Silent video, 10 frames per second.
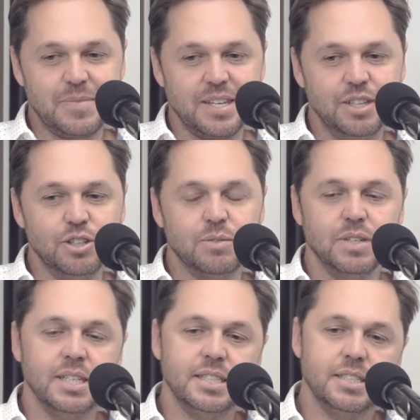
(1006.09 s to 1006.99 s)
look,
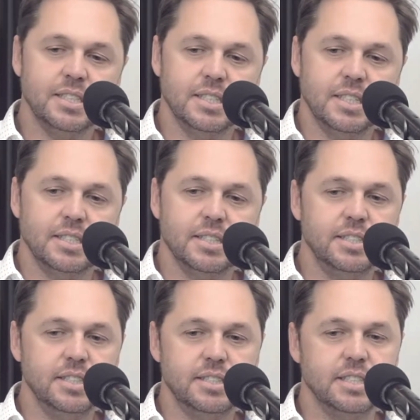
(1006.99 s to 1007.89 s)

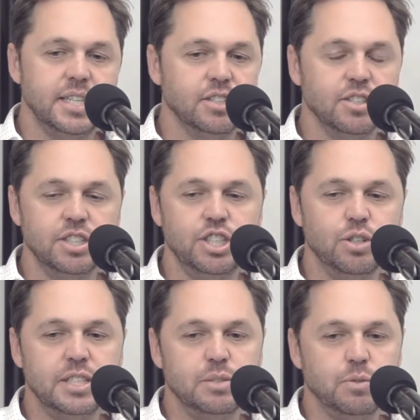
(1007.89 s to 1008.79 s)
the technology
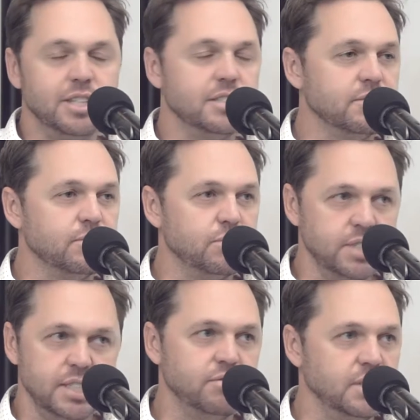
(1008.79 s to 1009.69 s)
always worked
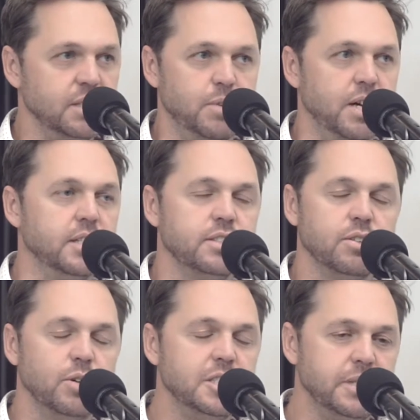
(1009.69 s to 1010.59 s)
really, really well. It's
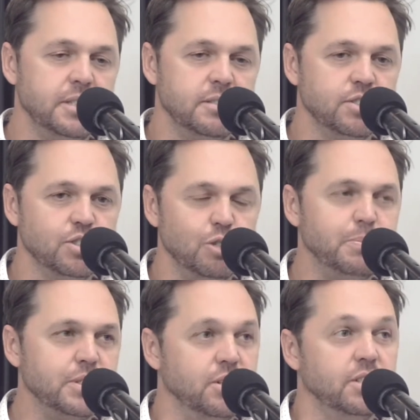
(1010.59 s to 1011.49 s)
always been
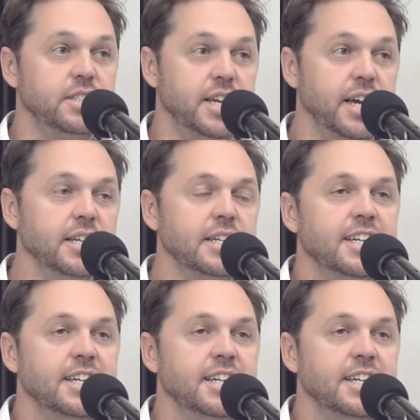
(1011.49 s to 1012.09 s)
super solid tech.